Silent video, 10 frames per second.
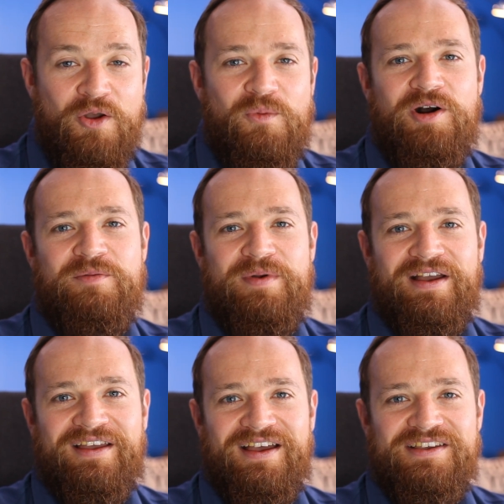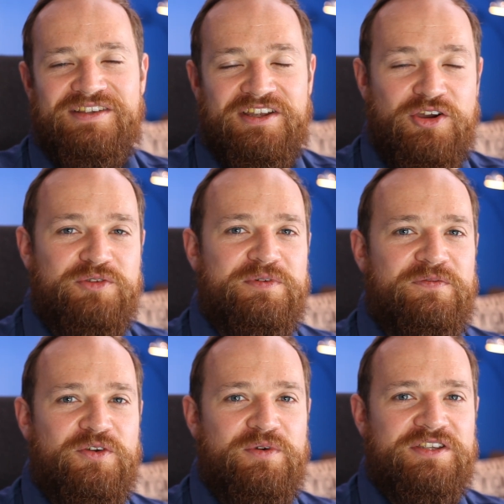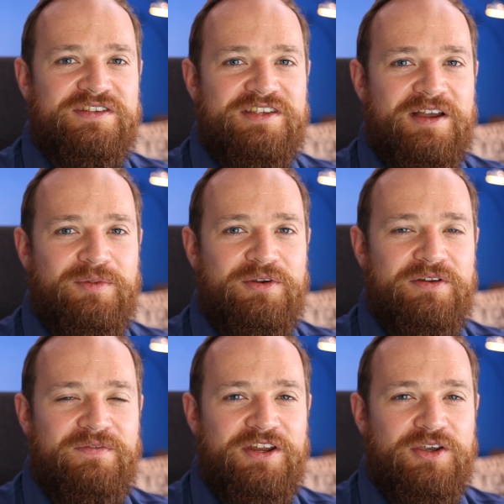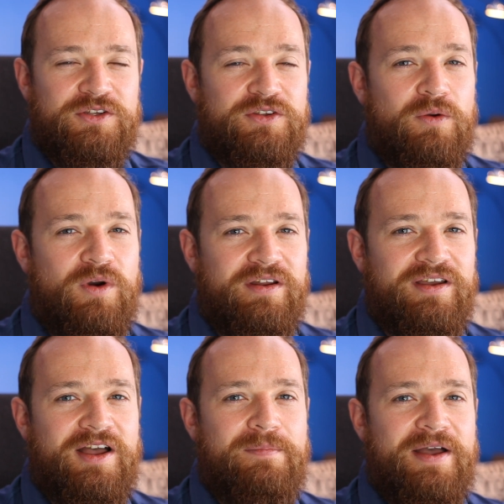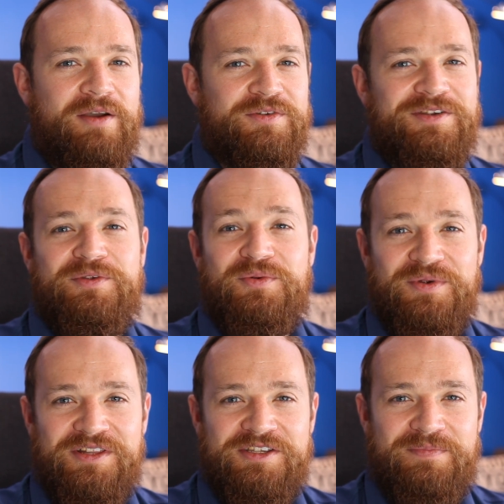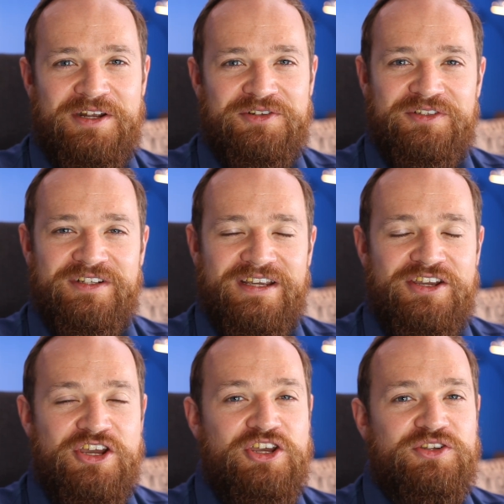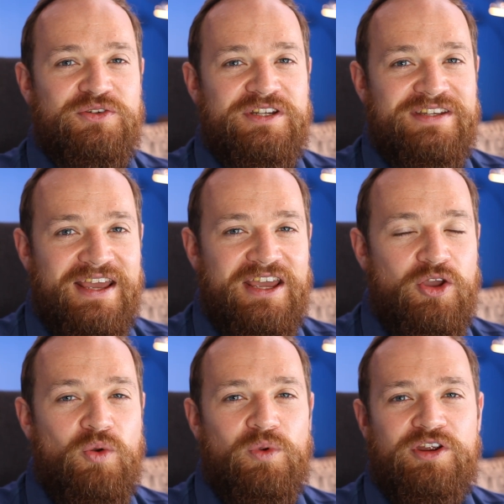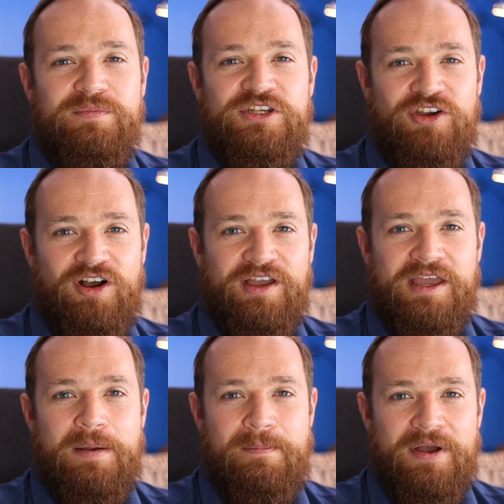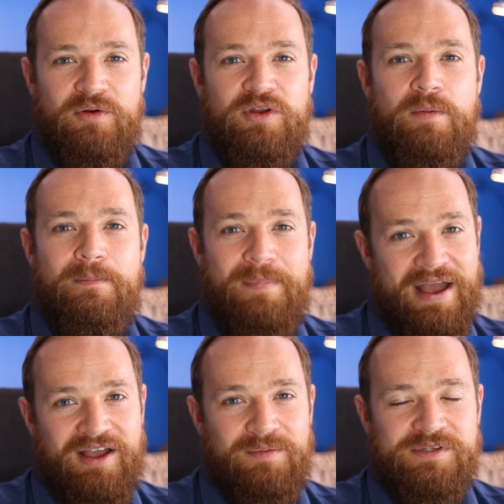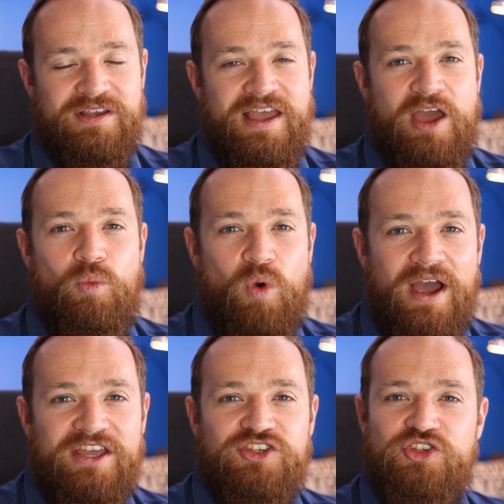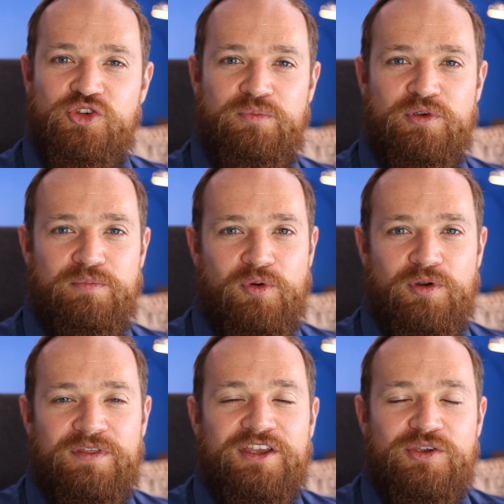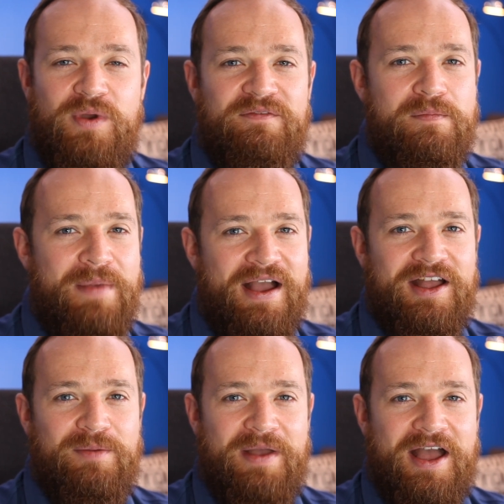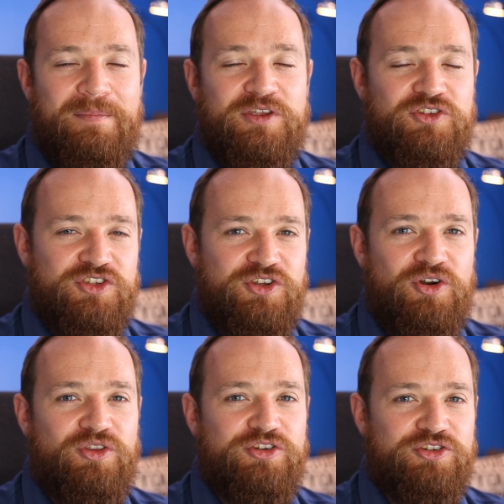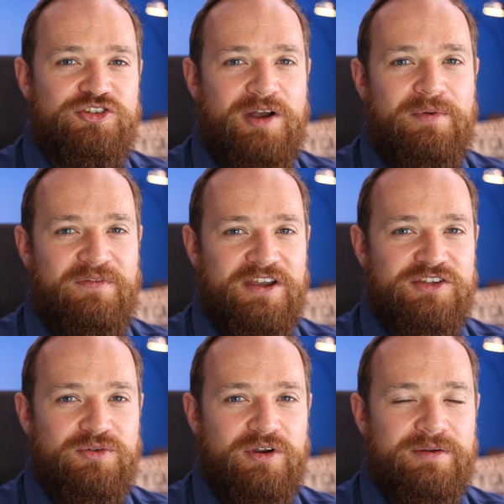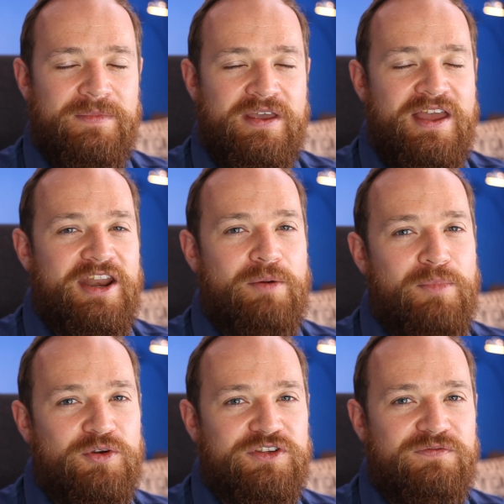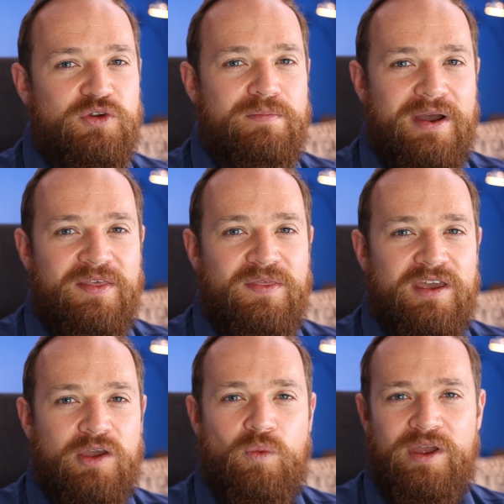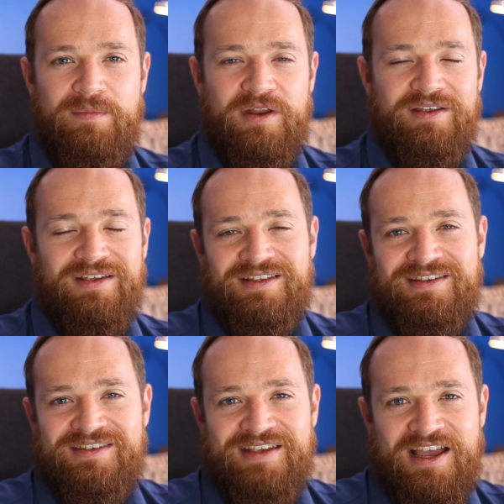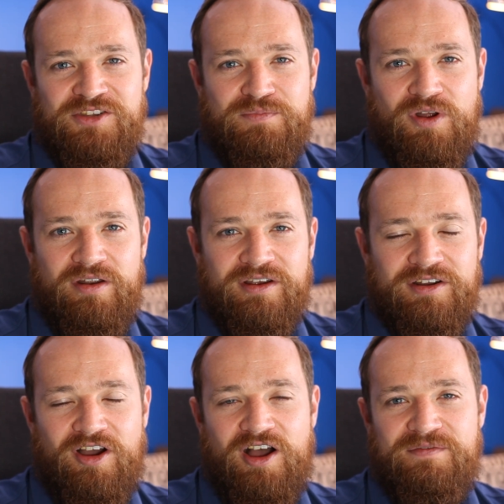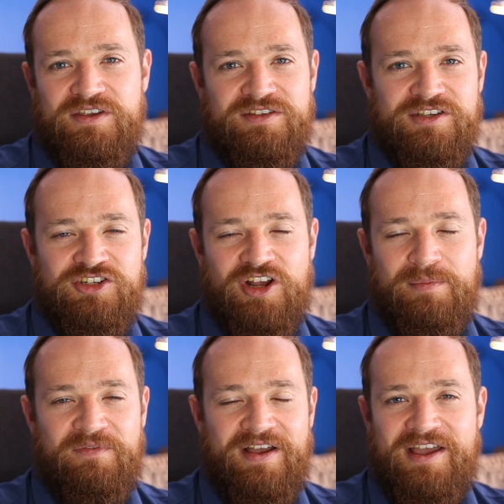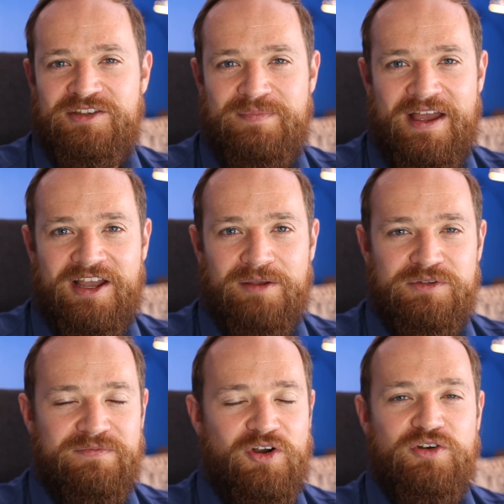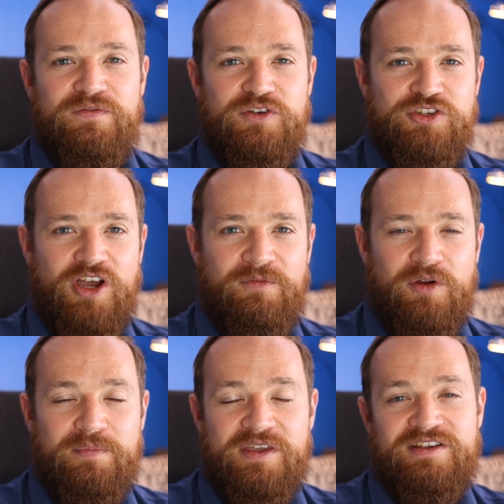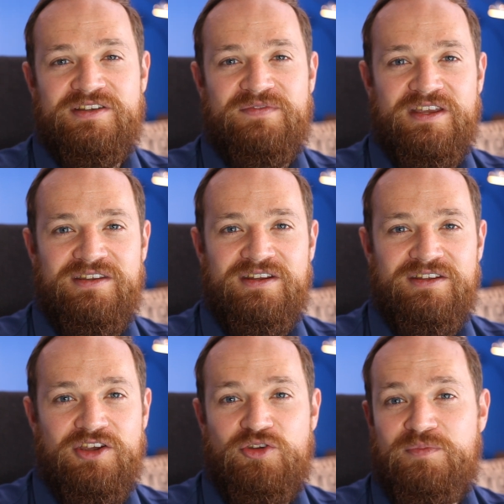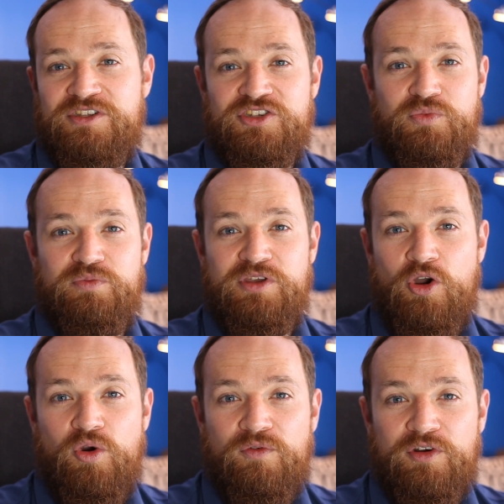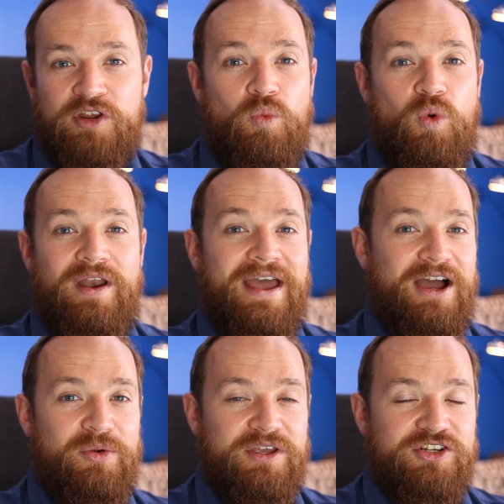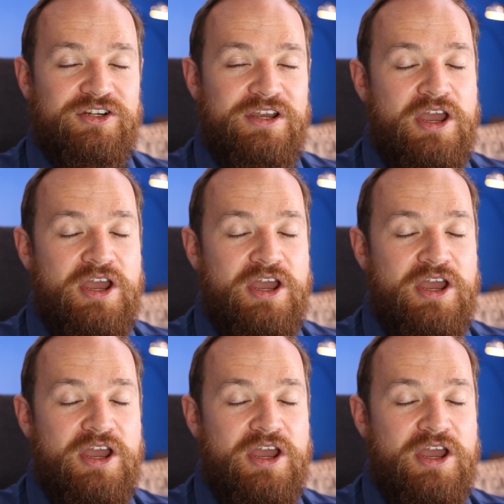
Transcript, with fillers: Welcome back, guys. I know it's been a few weeks since I uploaded a video, so I wanted to come back with something really special today. So today, we're going to be talking about backups and why it's super important that you have a backup app installed on your Shopify store. Now, most of you might think, wait a minute, it's a SaaS product. Obviously, Shopify has backups of all of their software because if they didn't, their business would be over in one outage.